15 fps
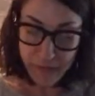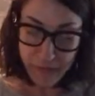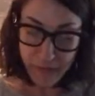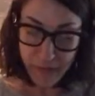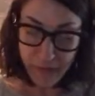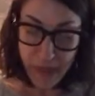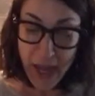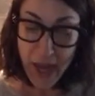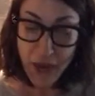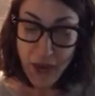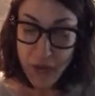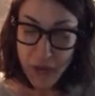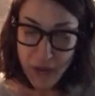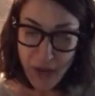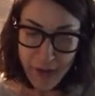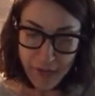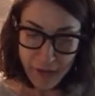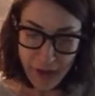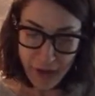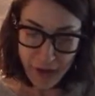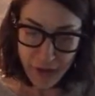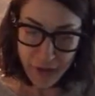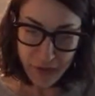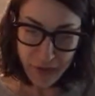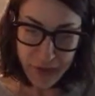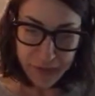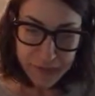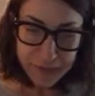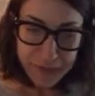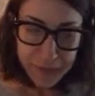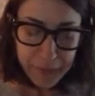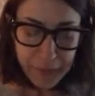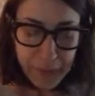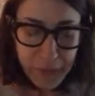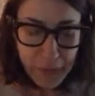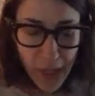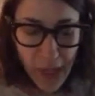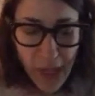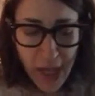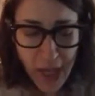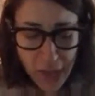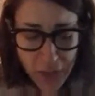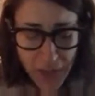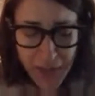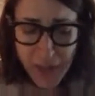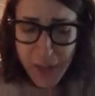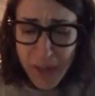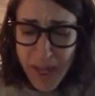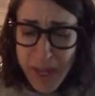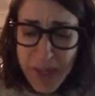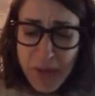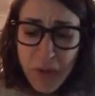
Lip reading: fake news or not fake news. So that's like,